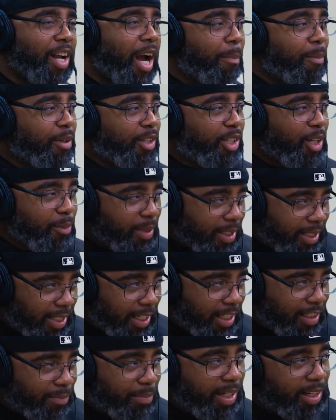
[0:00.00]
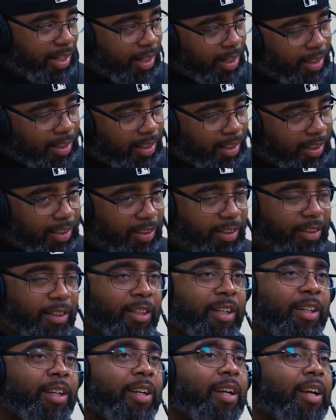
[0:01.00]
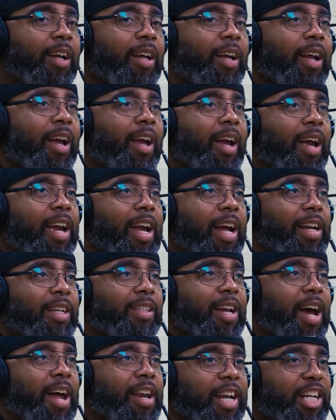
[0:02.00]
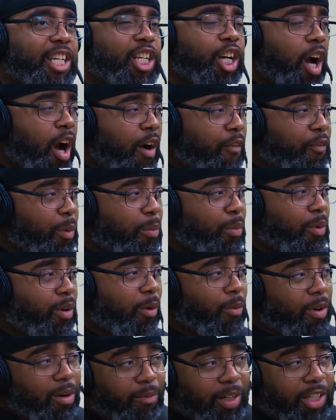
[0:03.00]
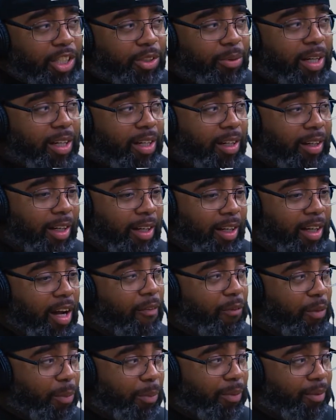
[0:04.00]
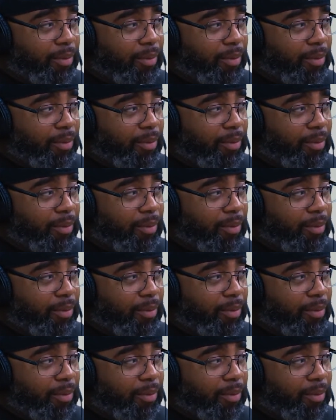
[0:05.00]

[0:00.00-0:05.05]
opportunities because, hey, I decided it's comfortable. A one-way street can get comfortable.